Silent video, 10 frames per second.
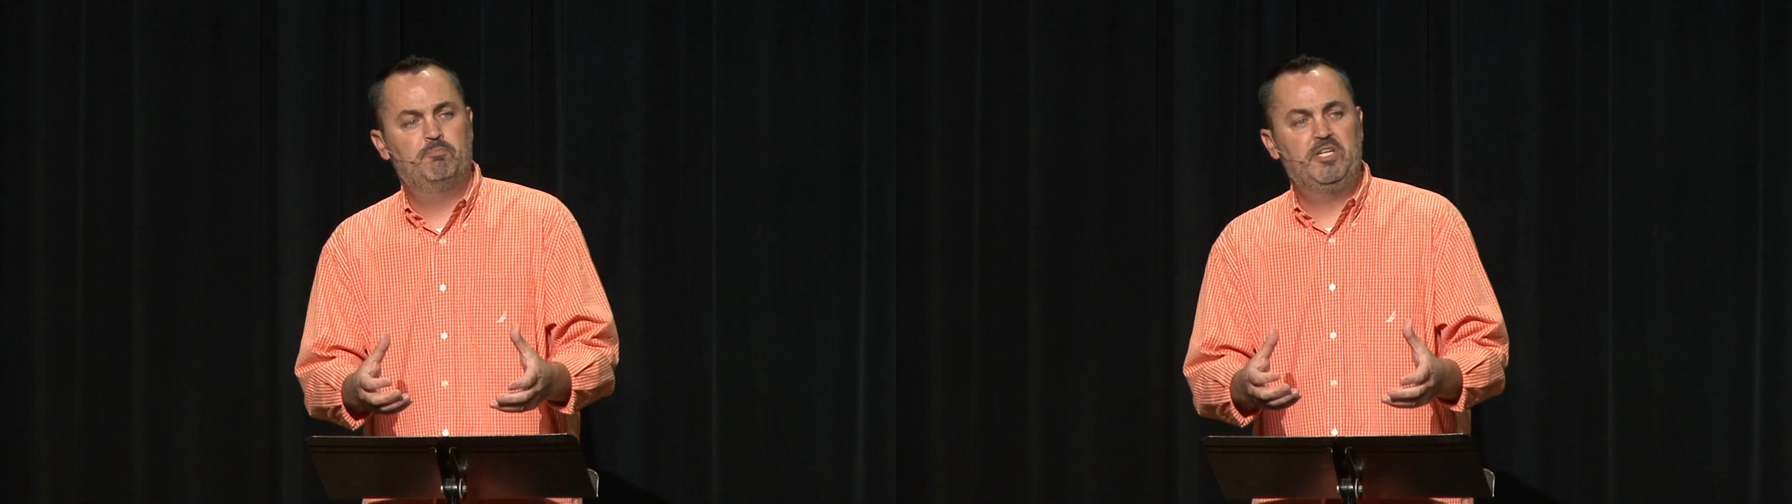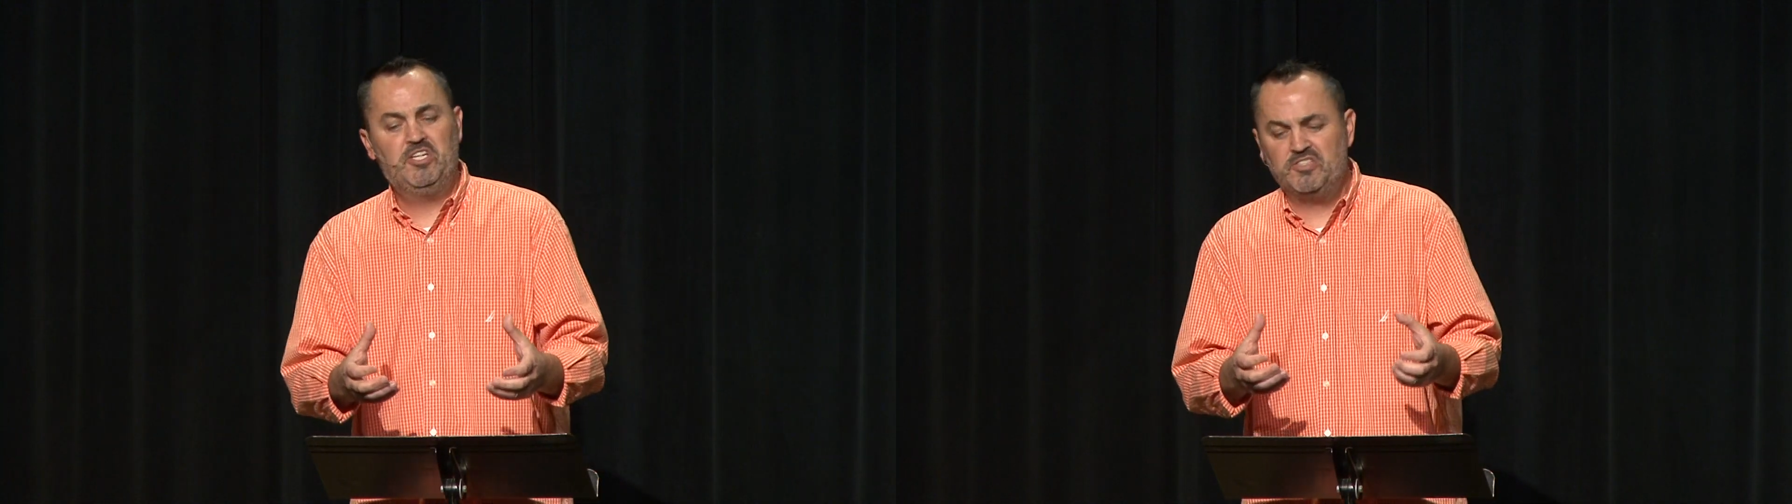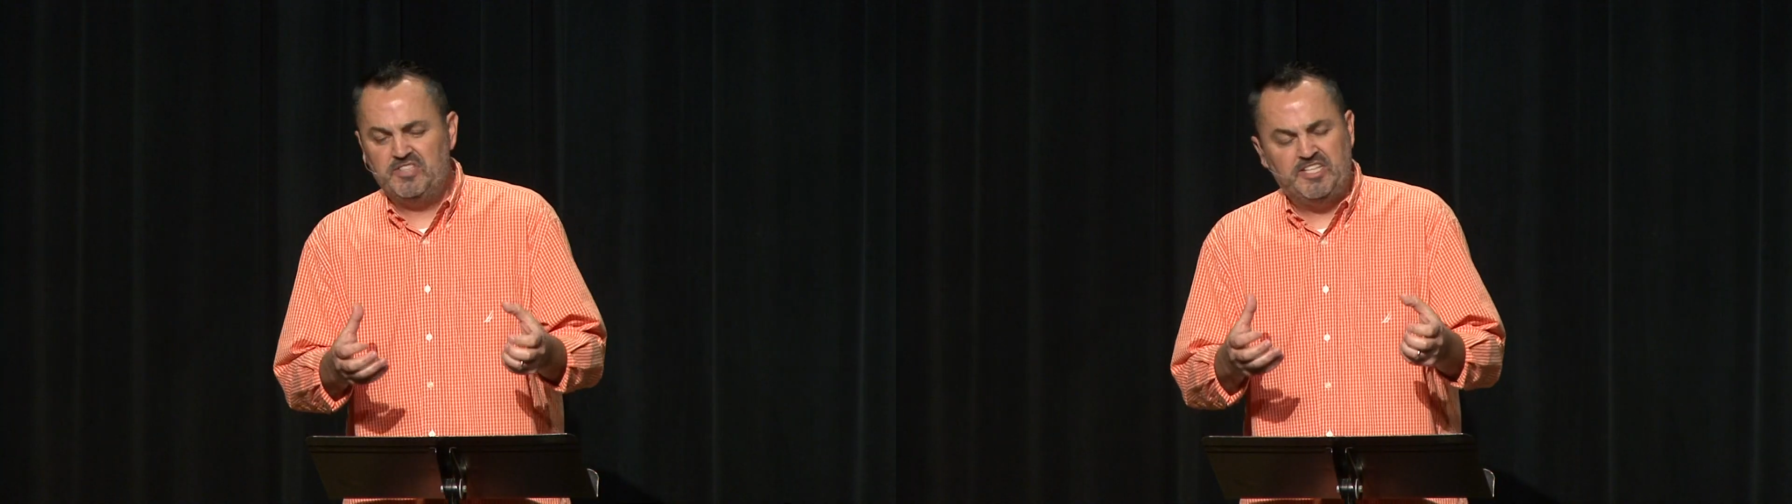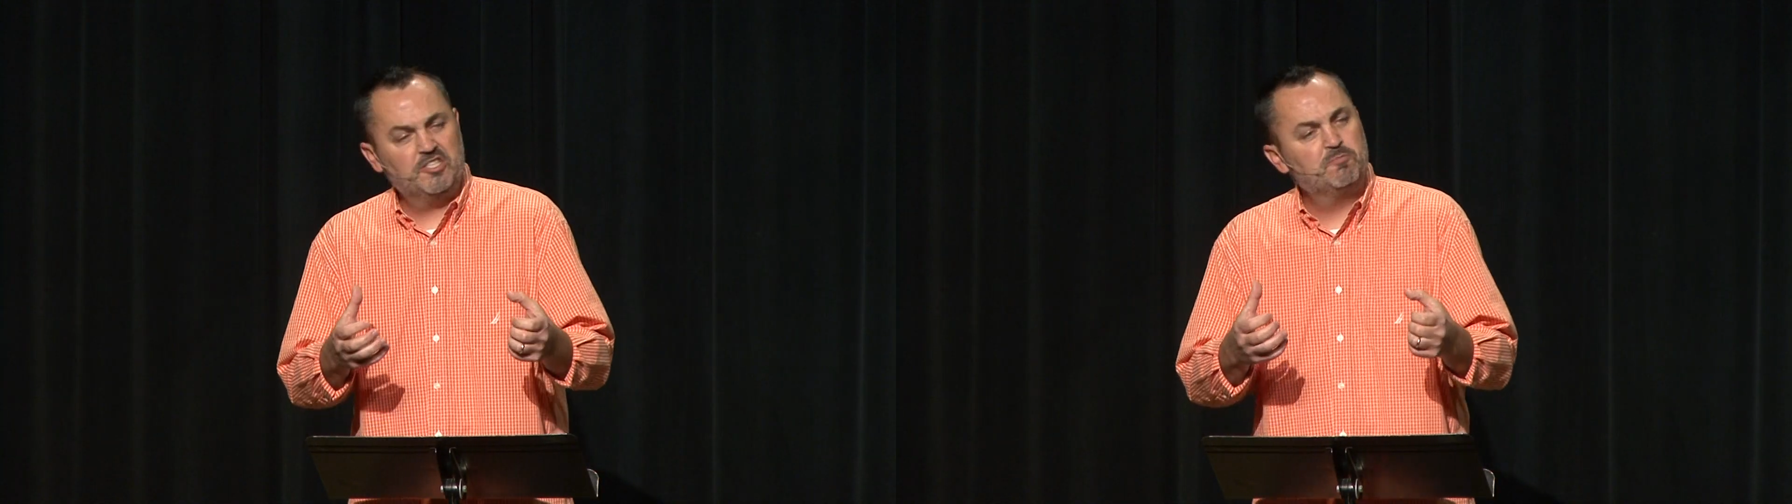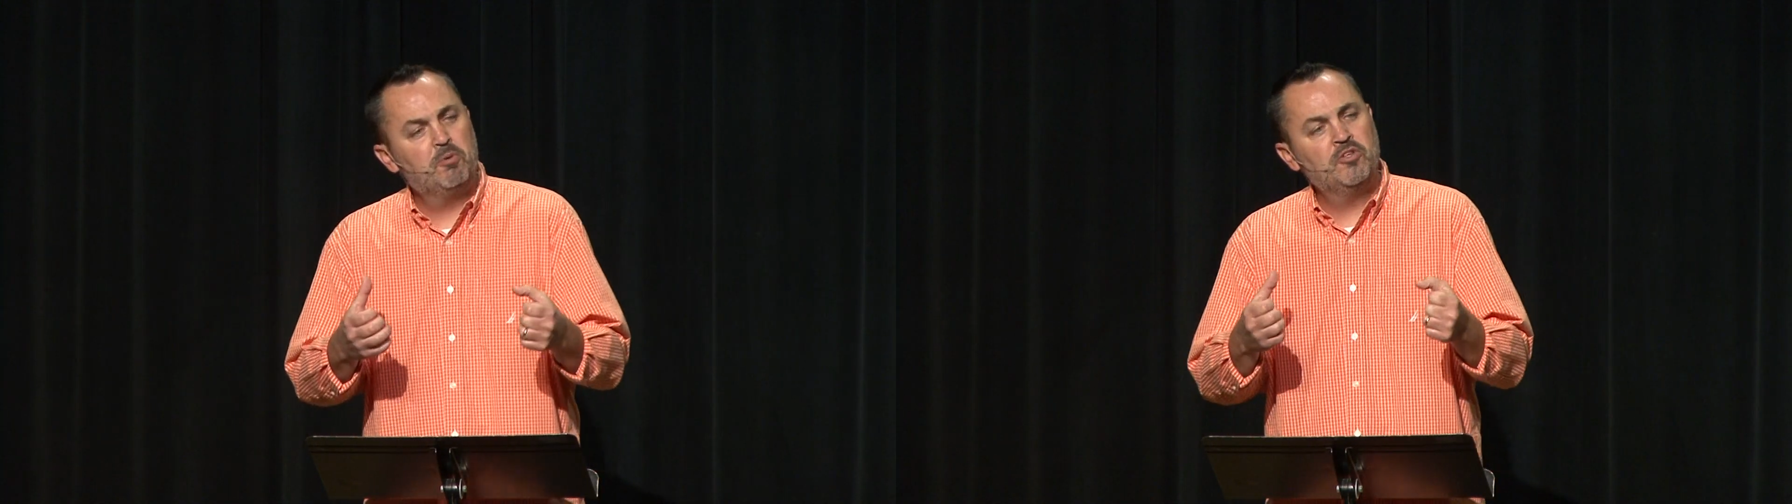because they
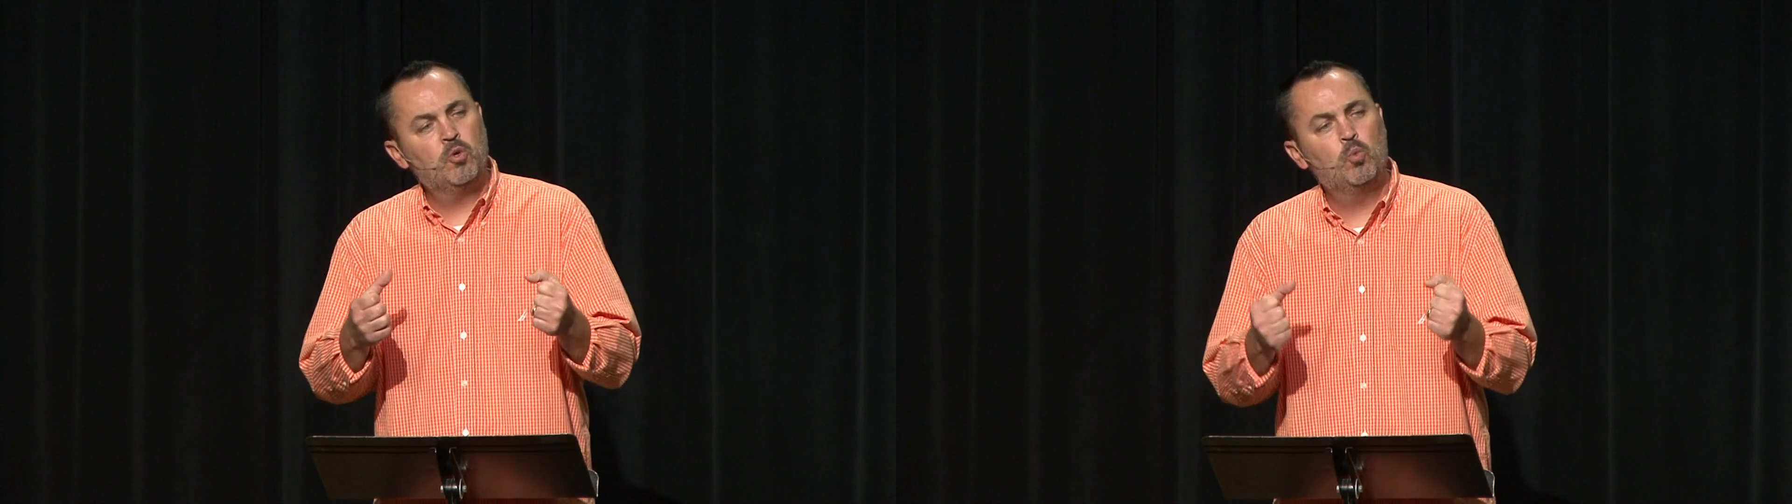just bring the